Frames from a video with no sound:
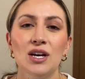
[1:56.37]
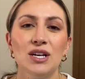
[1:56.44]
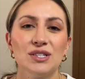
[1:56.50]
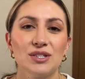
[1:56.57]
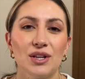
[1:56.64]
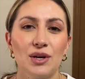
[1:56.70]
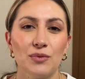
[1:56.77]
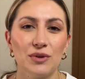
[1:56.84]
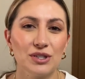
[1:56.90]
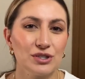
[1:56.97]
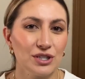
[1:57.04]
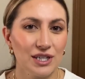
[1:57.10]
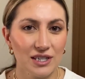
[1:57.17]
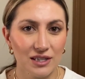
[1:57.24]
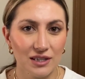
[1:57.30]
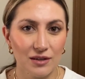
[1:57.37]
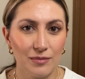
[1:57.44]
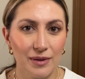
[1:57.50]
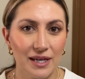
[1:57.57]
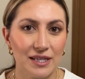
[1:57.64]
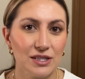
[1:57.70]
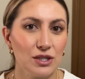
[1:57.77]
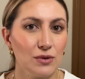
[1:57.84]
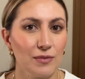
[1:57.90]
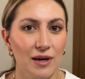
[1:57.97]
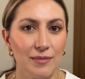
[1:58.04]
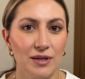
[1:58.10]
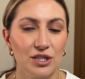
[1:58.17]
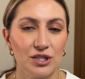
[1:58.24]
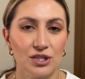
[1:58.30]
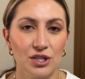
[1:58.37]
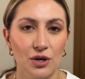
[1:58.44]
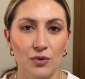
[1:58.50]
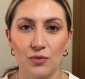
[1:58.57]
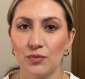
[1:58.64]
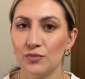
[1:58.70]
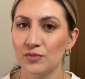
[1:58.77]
So they will shrink a little bit. So maybe just don't